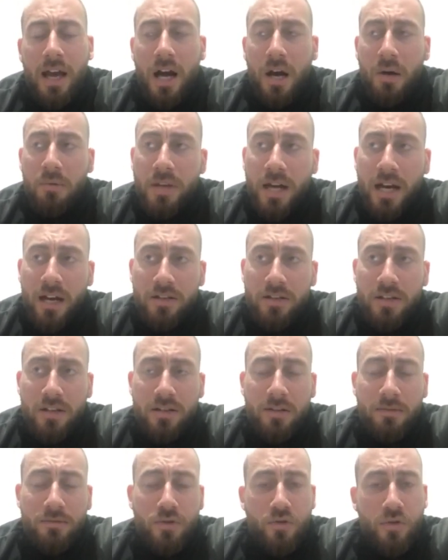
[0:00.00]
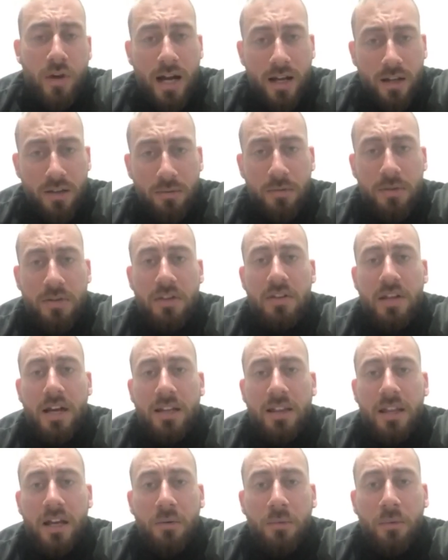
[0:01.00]
Our digestive tract was
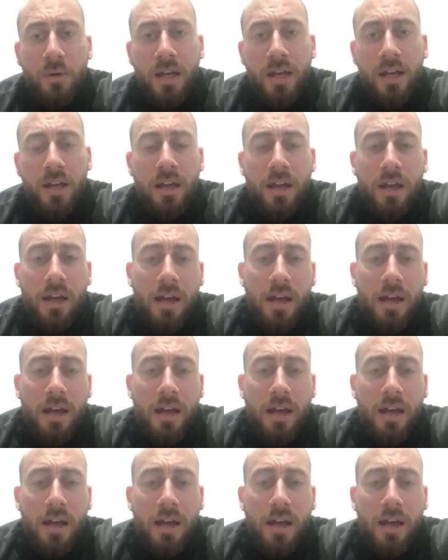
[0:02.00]
designed that way.